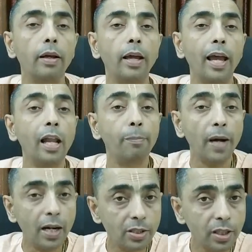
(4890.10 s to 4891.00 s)
help
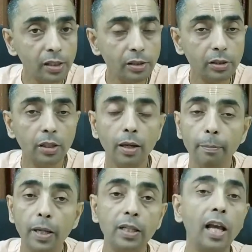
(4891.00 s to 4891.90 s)
ourselves,
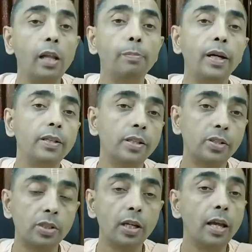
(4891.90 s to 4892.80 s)
but help others.